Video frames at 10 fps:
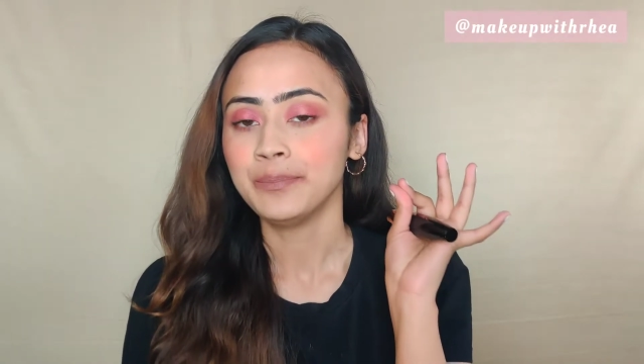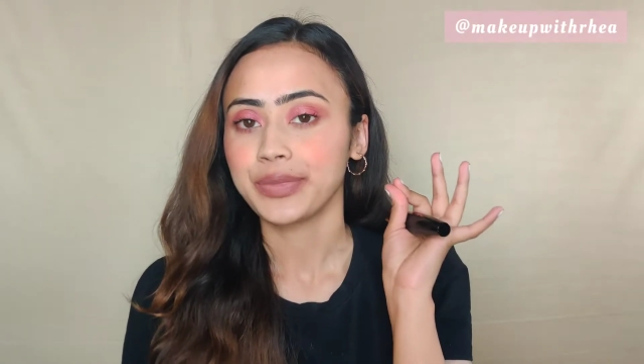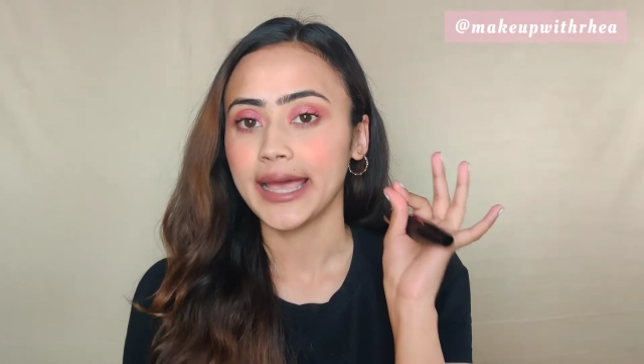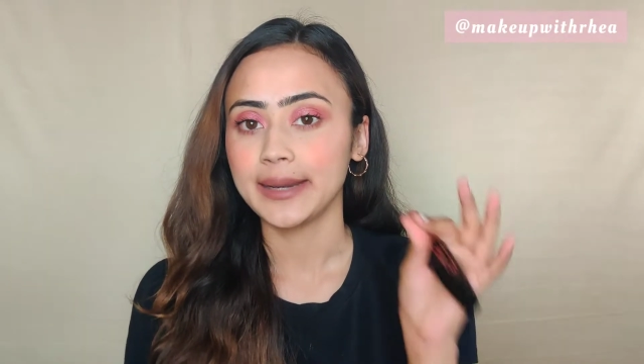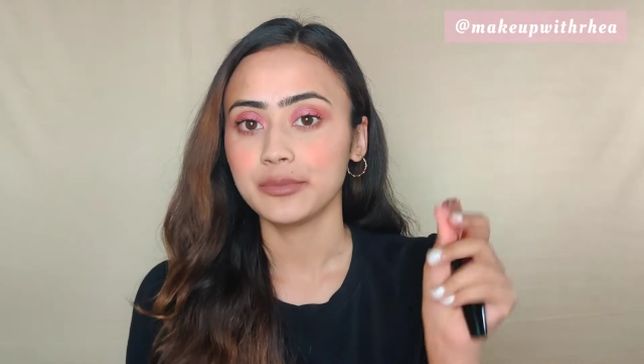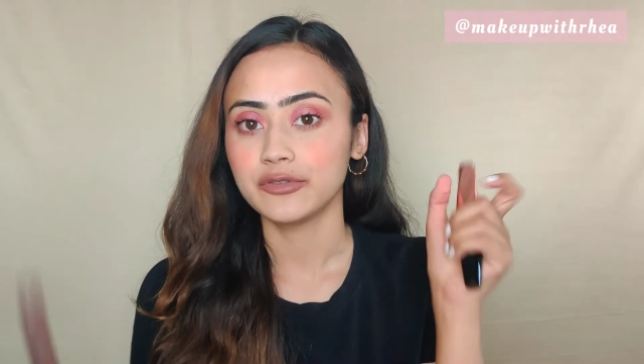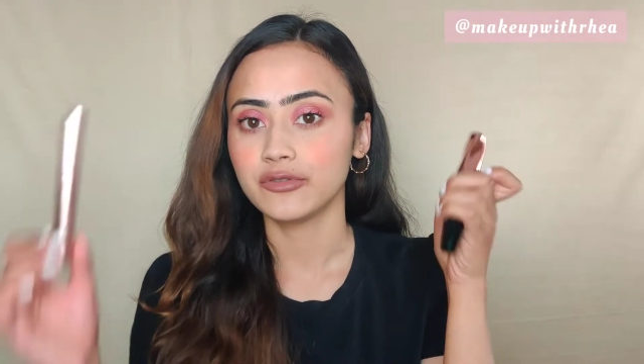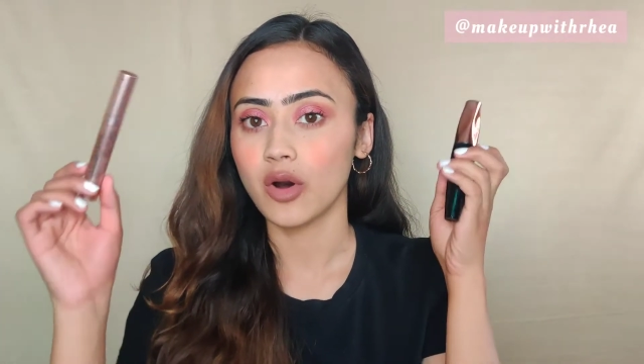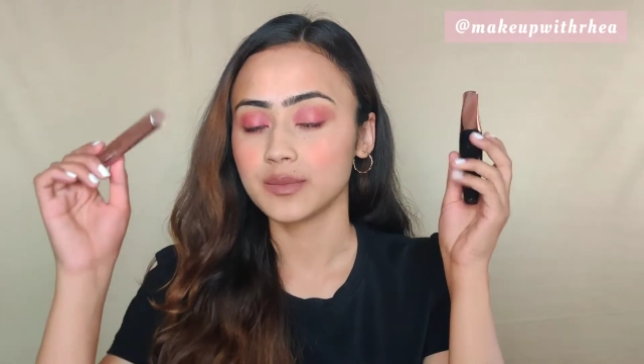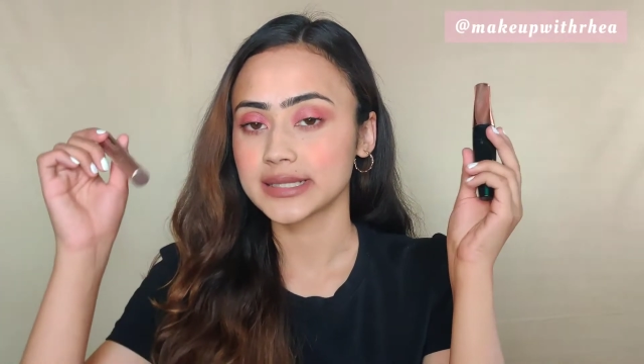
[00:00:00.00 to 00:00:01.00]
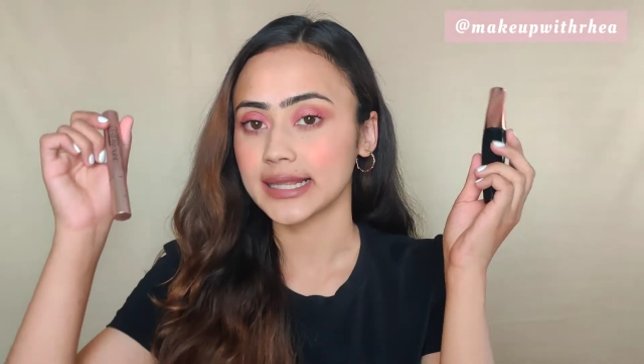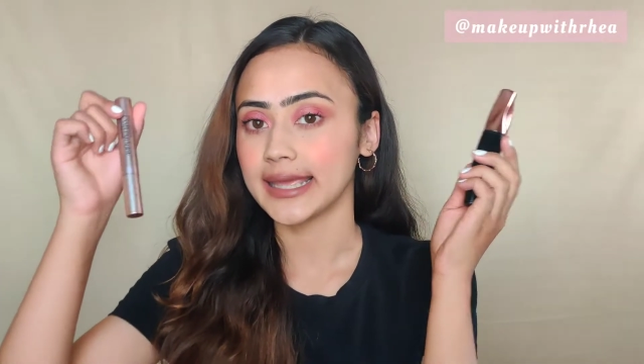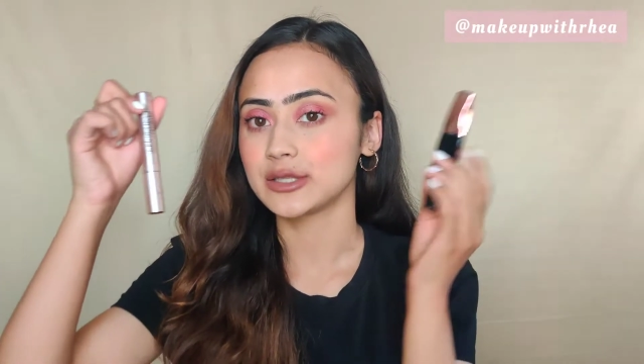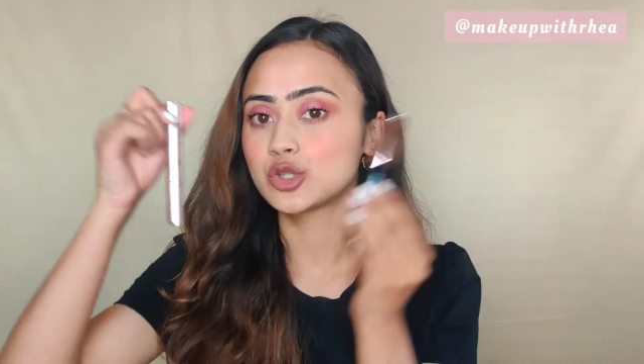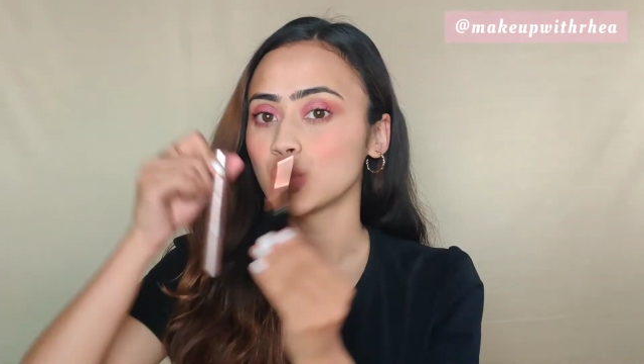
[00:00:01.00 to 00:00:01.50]
and performs
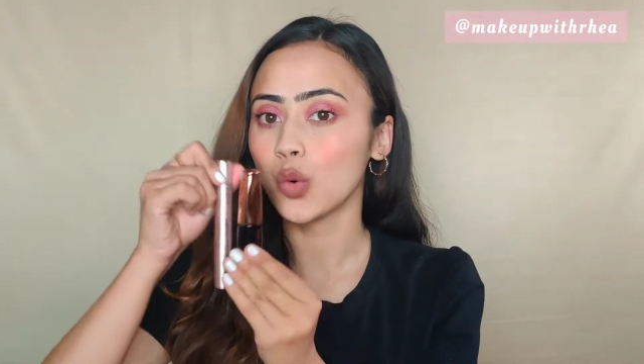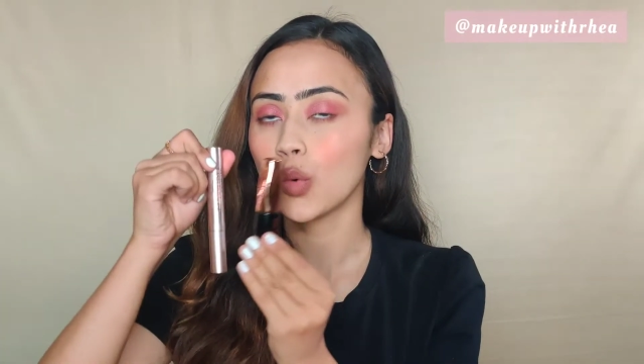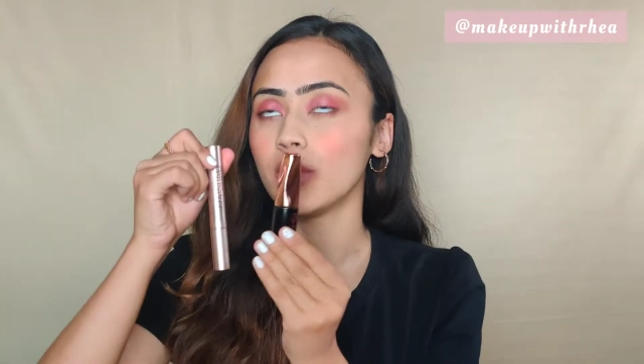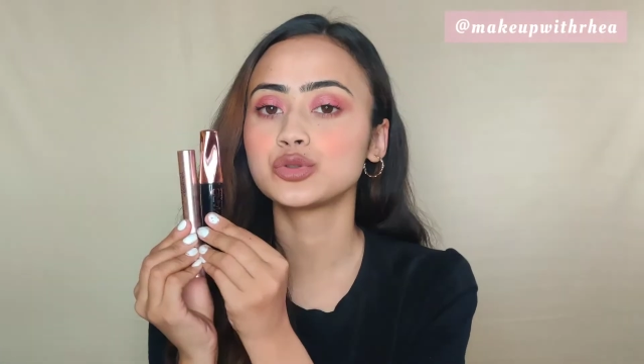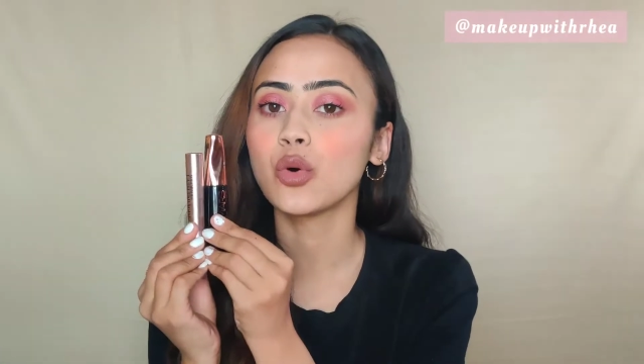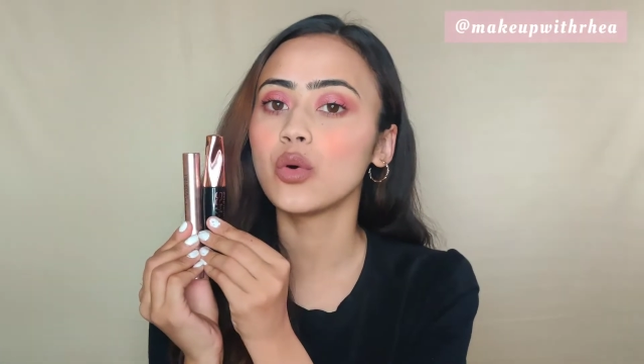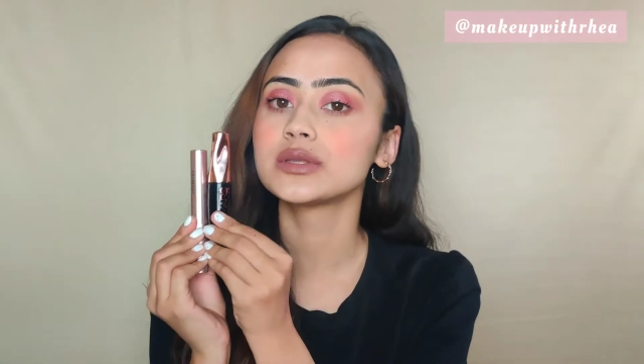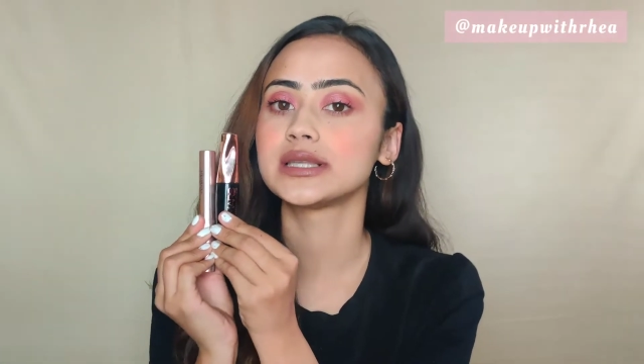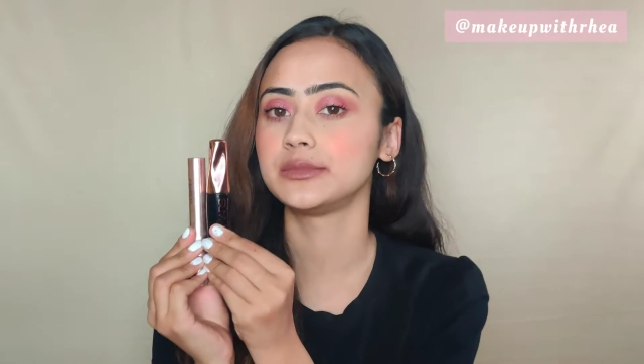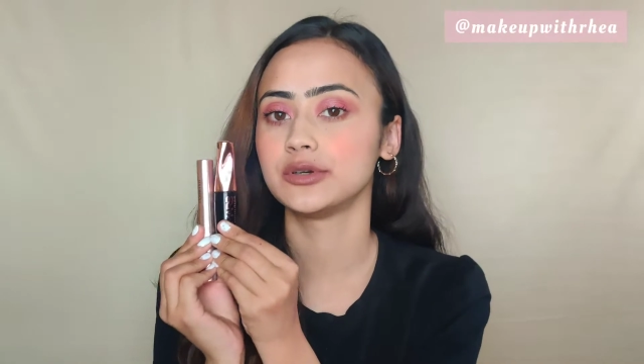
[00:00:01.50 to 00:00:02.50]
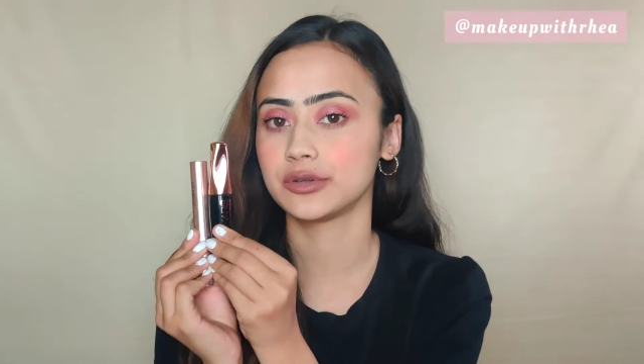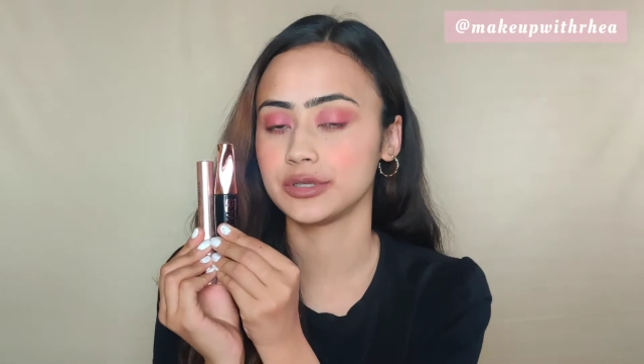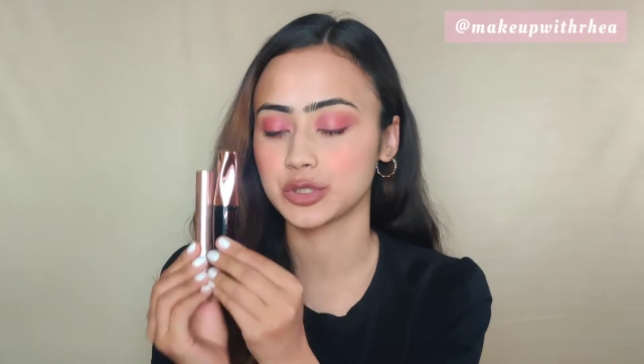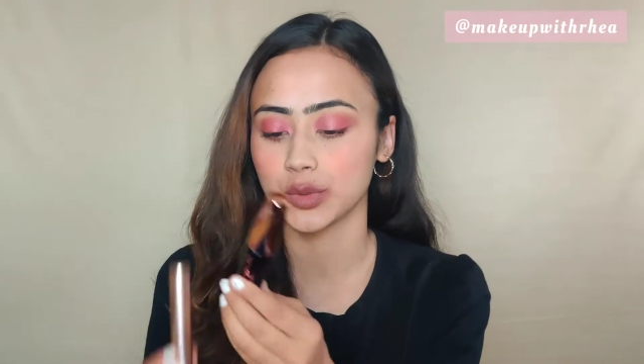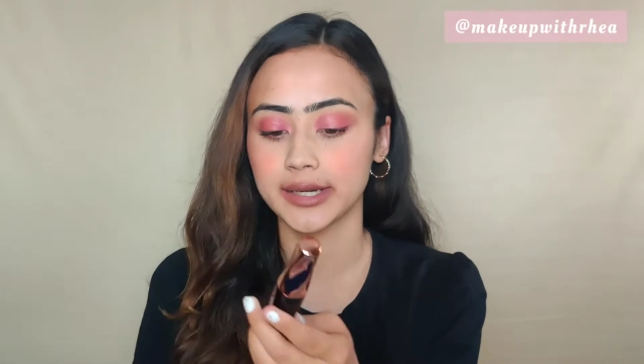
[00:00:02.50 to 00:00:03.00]
like so similar to
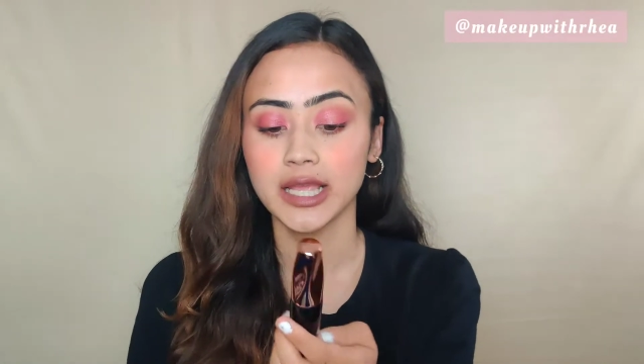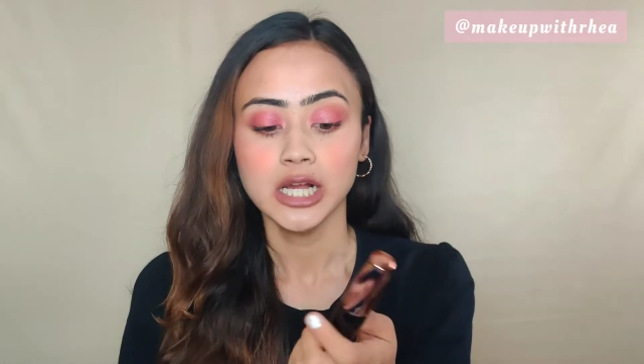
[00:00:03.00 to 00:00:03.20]
this one.